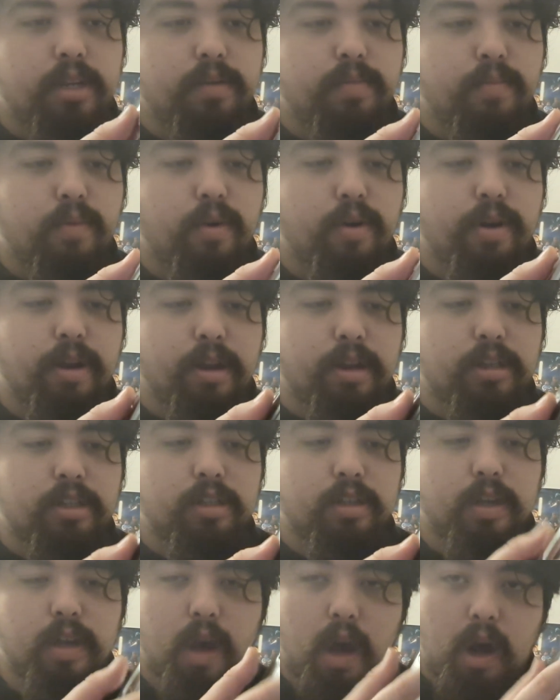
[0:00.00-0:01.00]
more
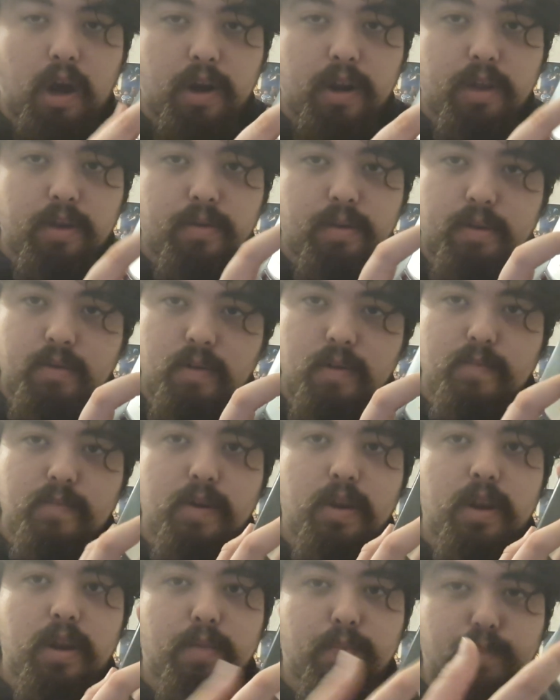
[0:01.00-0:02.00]
into audio
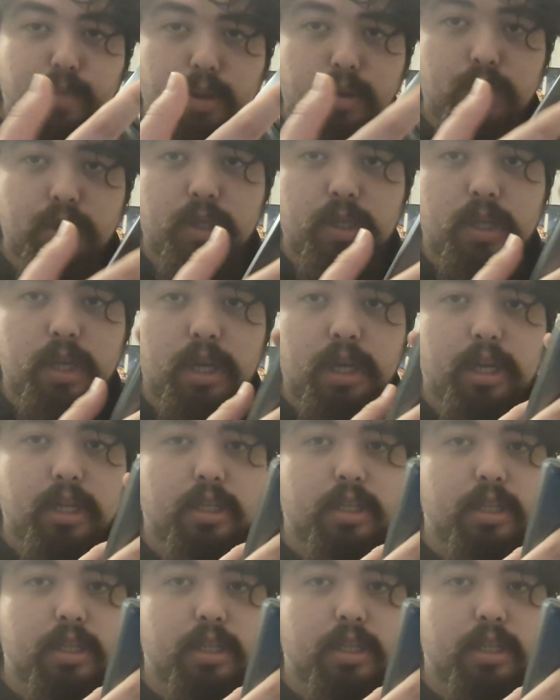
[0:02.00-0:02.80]
equipment and music and